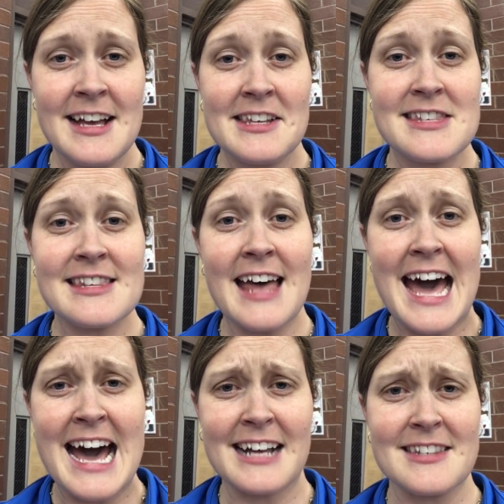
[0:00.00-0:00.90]

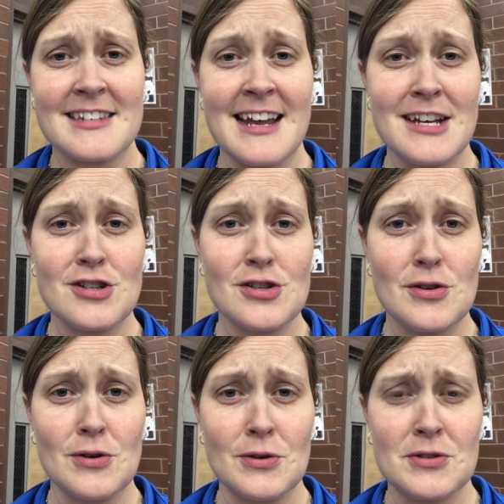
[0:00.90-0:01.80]
slacks, nice
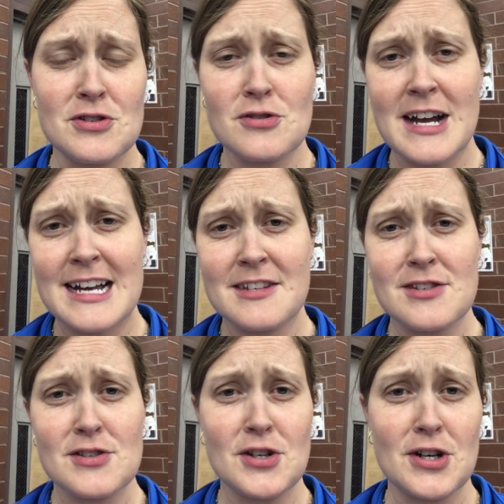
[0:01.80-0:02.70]
shoes,
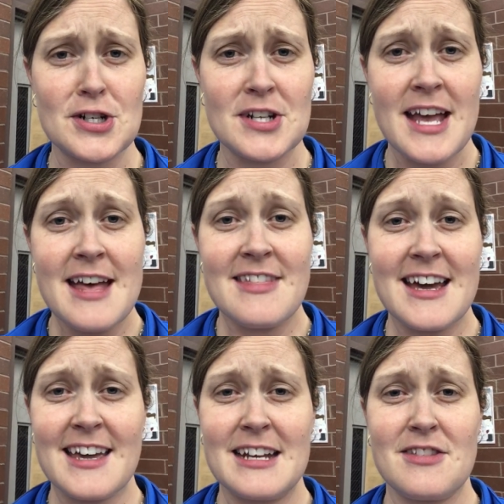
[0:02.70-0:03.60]
dress, skirt,
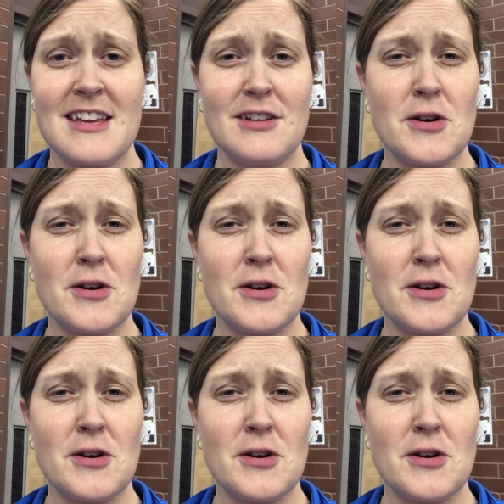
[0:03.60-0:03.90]
that kind of thing.